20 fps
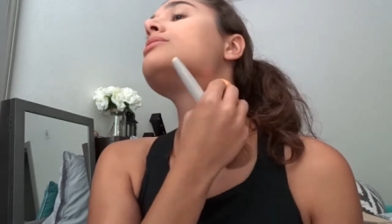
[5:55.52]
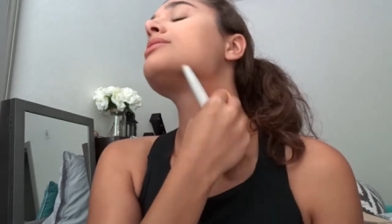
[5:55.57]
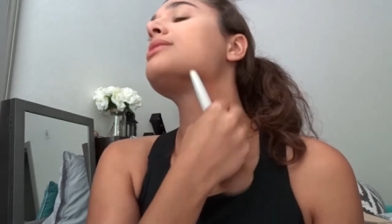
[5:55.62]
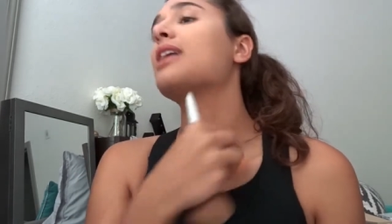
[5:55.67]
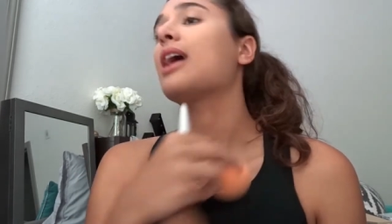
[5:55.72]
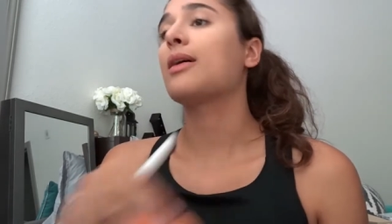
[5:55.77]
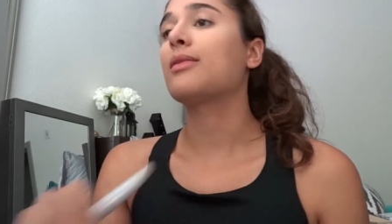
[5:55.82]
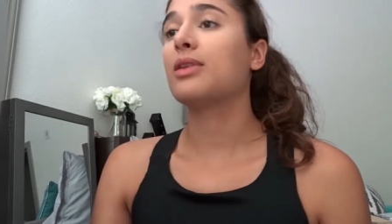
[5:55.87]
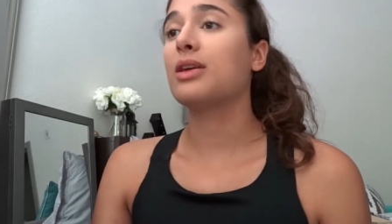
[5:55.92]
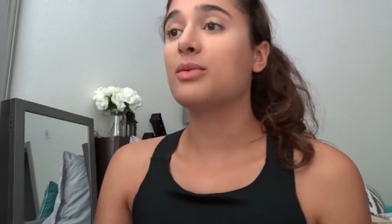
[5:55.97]

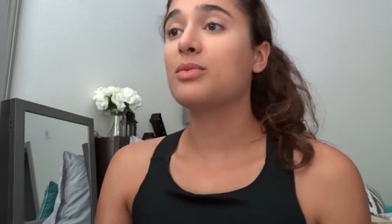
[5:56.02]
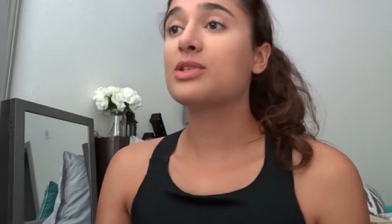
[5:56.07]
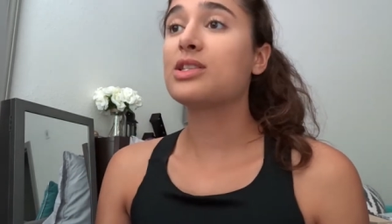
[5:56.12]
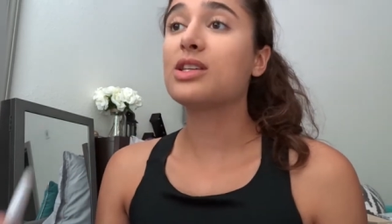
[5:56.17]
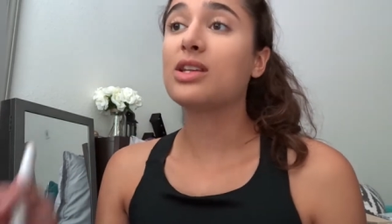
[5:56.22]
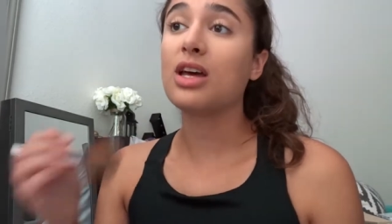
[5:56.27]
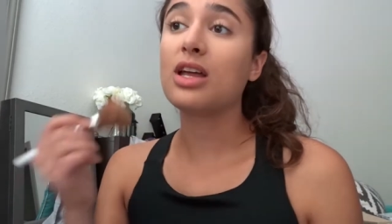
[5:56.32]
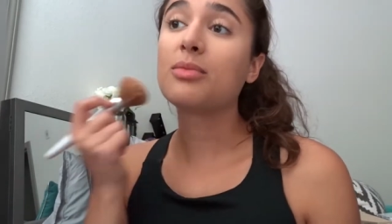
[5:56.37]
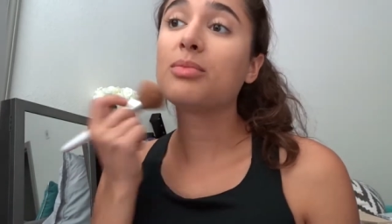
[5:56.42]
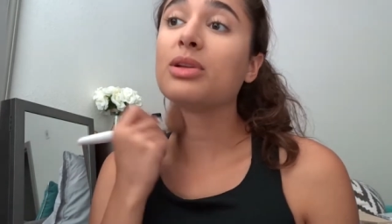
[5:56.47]
Yeah, it was
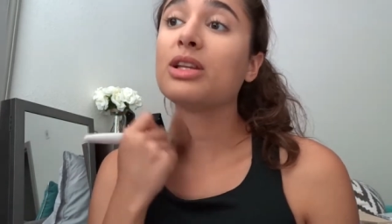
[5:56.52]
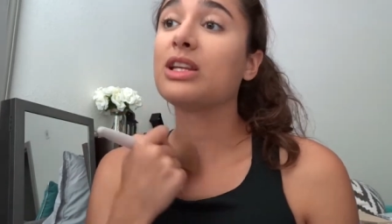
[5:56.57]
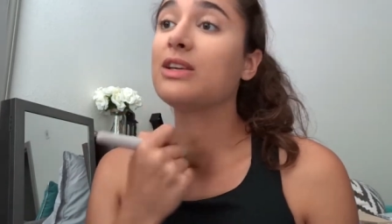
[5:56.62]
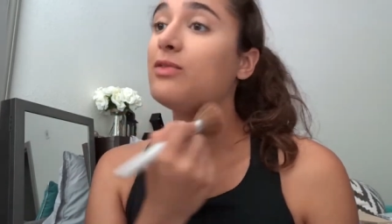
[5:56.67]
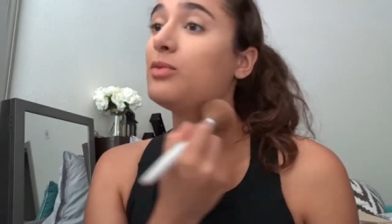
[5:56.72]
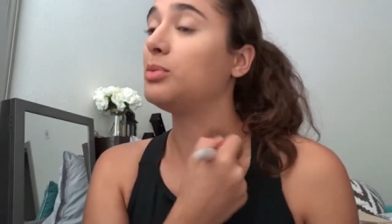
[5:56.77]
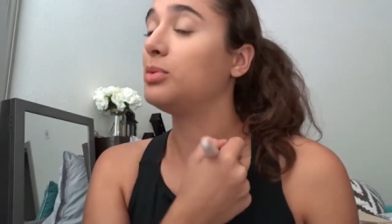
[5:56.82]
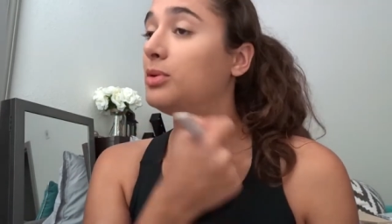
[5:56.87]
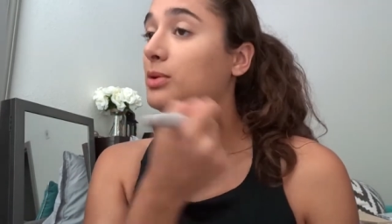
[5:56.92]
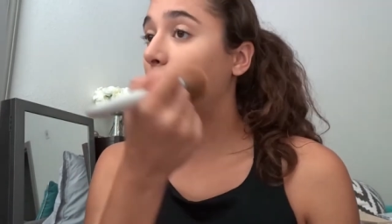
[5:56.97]
an
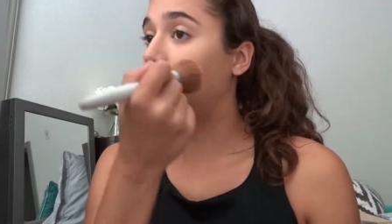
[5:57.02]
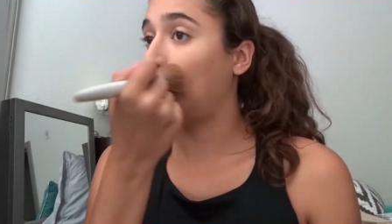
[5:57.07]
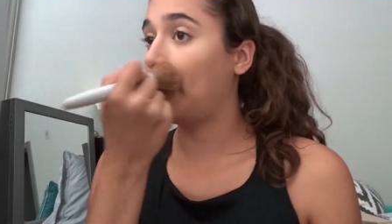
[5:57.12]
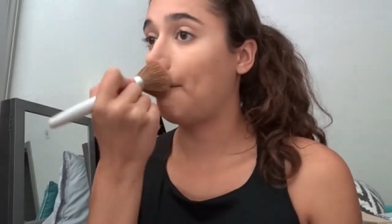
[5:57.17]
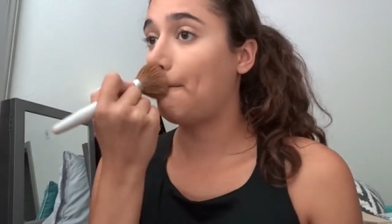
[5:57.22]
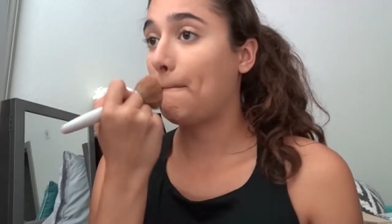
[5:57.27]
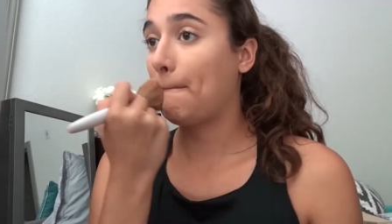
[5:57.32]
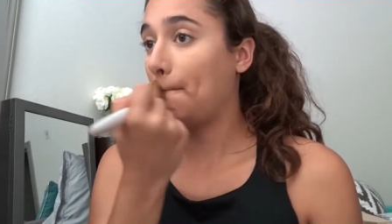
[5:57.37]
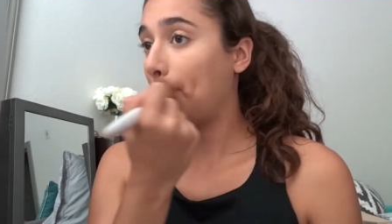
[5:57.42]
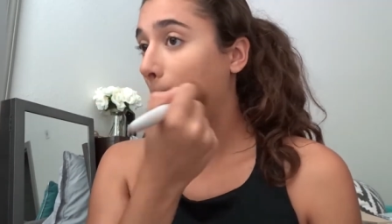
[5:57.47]
unbelievable
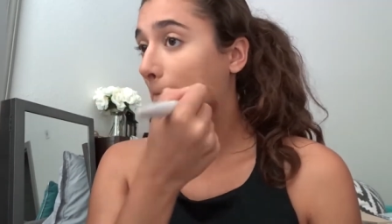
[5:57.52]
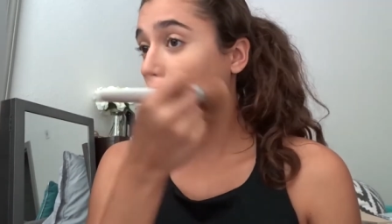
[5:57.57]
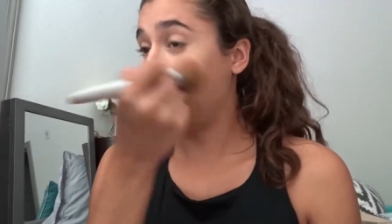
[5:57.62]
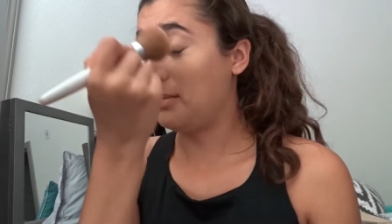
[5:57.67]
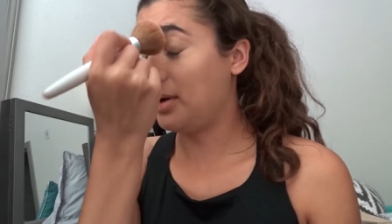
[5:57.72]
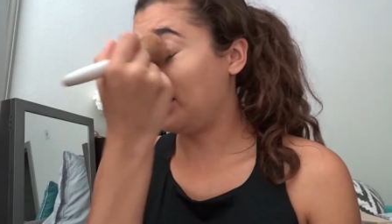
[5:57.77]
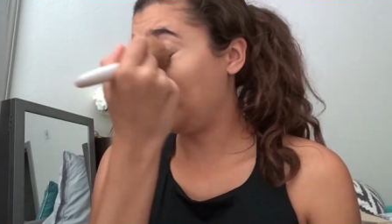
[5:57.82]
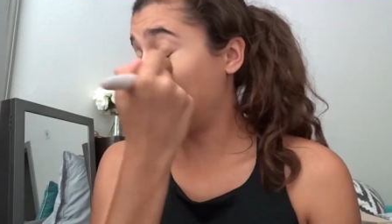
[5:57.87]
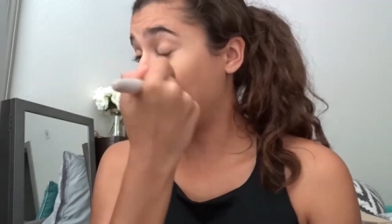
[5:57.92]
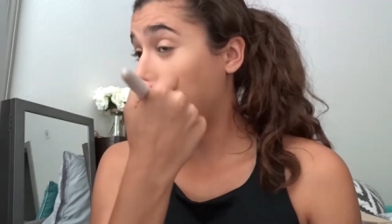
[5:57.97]

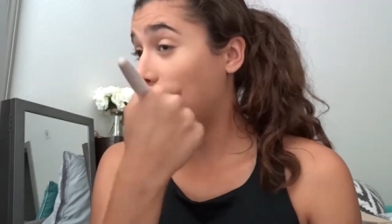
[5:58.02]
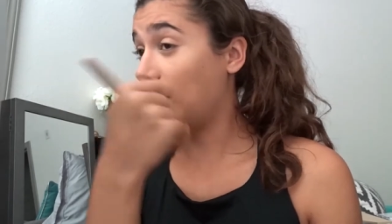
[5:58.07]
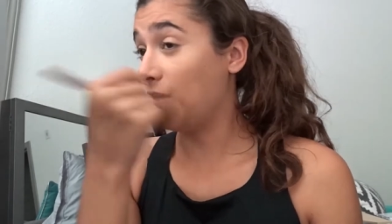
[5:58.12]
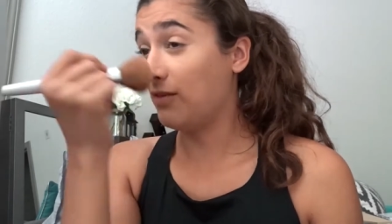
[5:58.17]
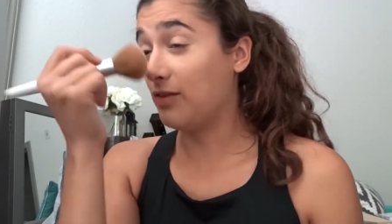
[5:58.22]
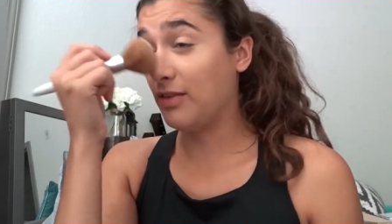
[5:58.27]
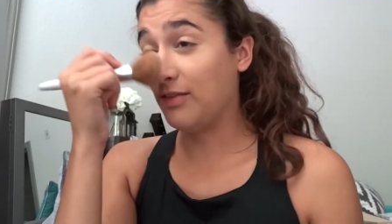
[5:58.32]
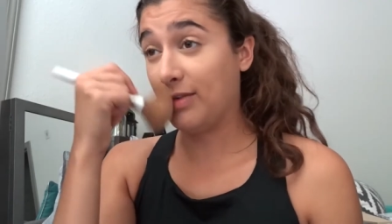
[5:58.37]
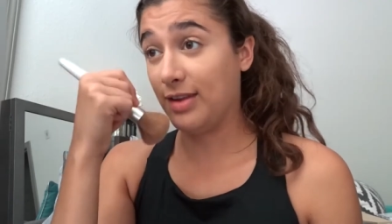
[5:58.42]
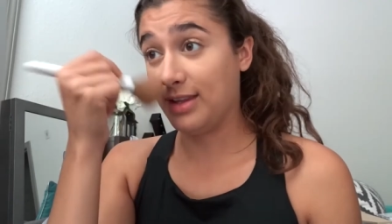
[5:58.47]
month
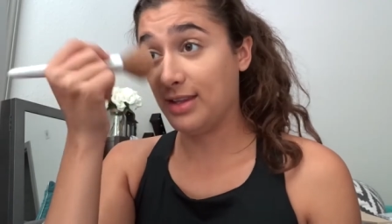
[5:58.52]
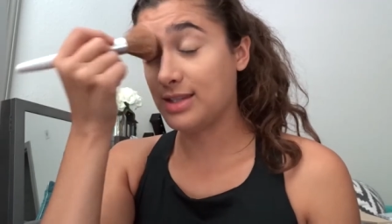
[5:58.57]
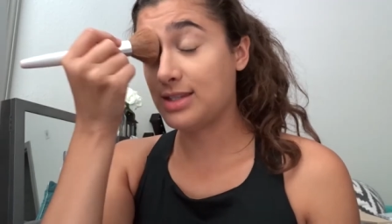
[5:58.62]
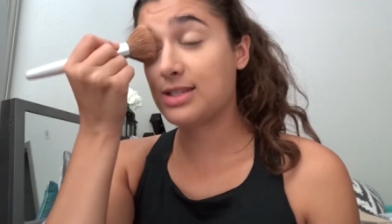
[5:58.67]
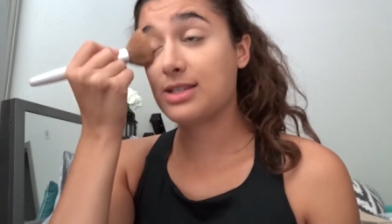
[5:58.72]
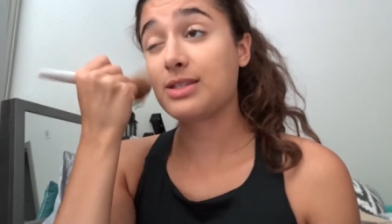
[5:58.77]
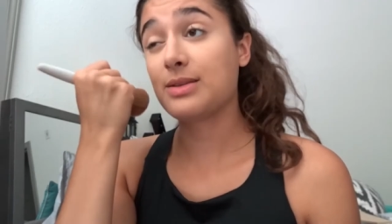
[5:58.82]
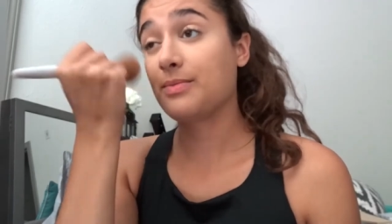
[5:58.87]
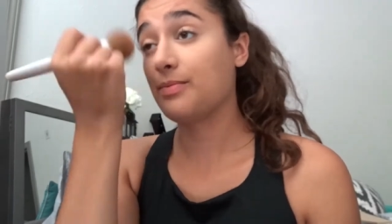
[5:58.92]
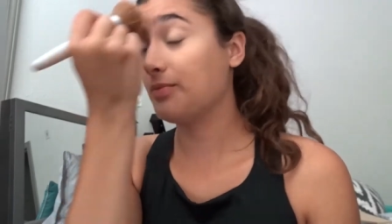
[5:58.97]
of
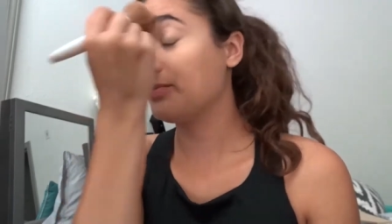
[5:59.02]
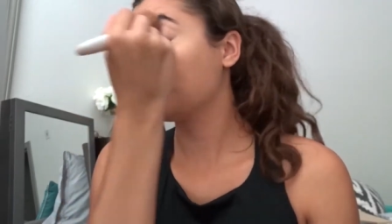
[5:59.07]
events.